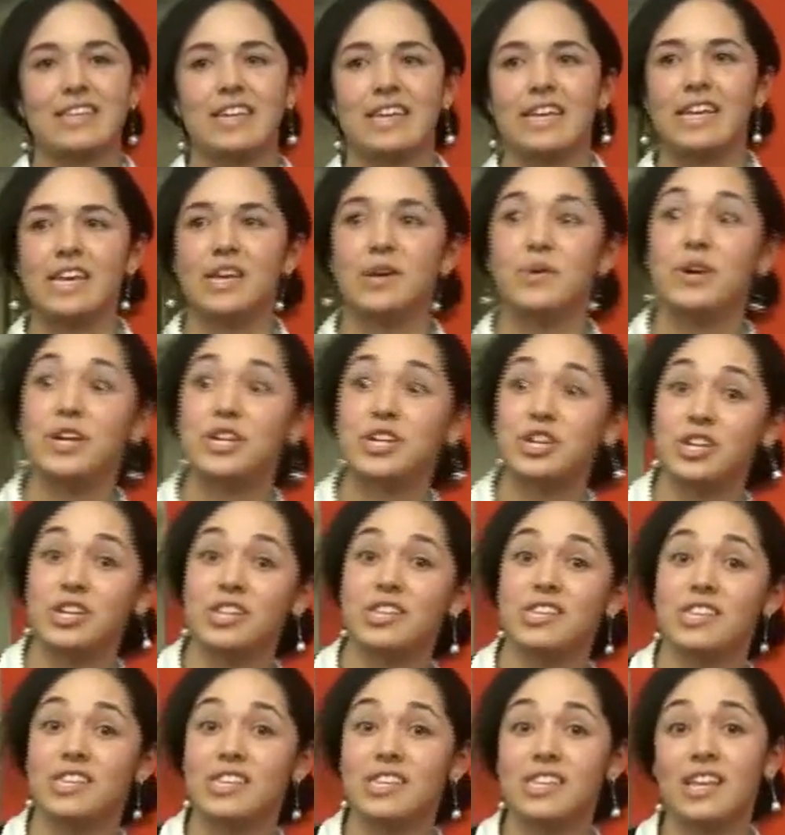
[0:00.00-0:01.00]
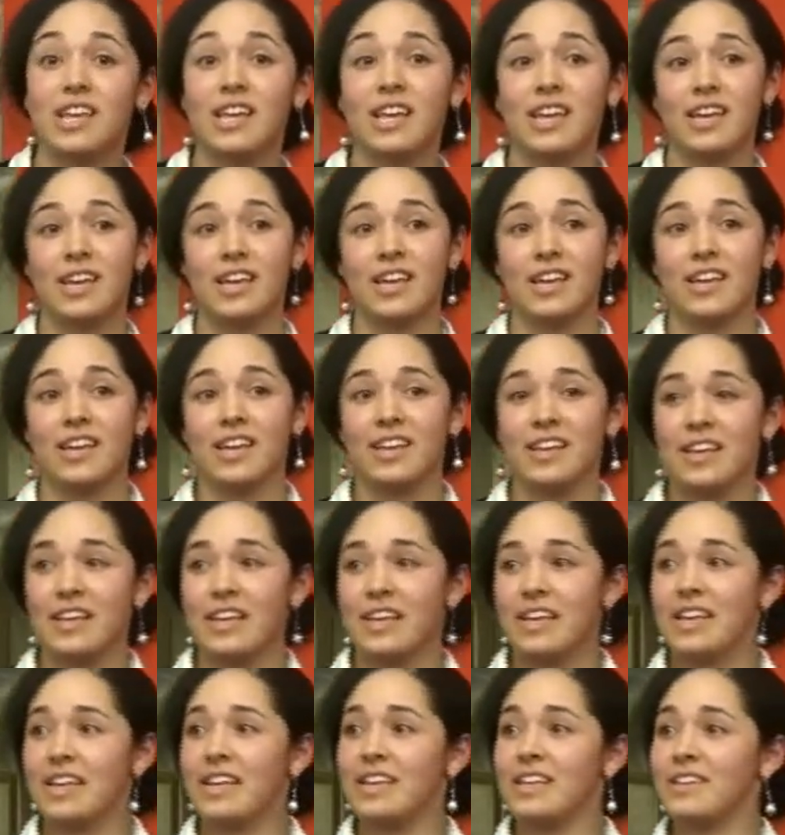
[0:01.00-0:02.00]
Any questions?
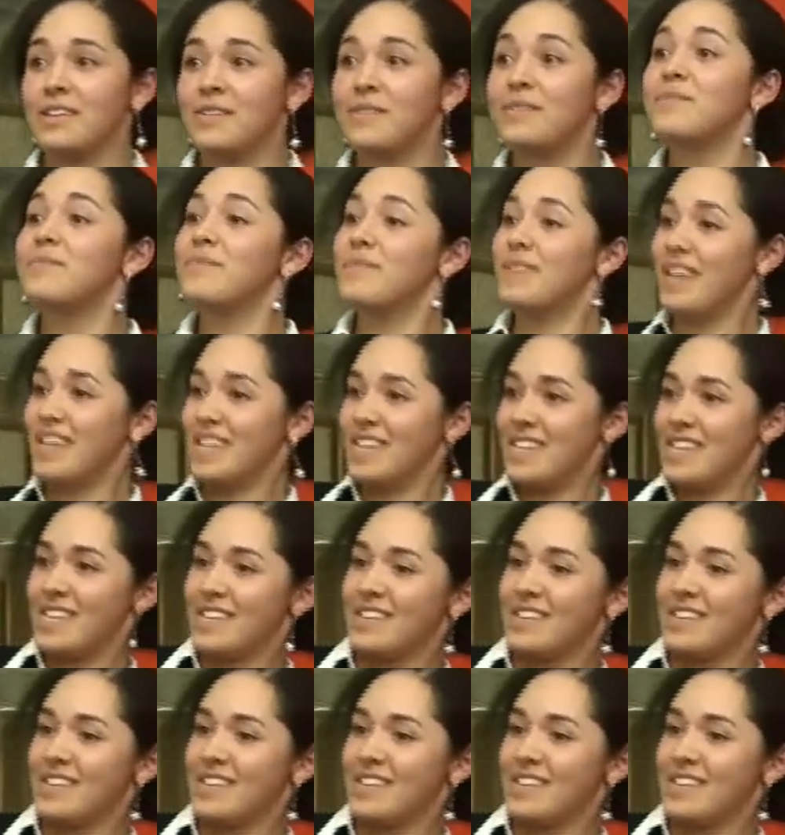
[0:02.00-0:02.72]
Yes.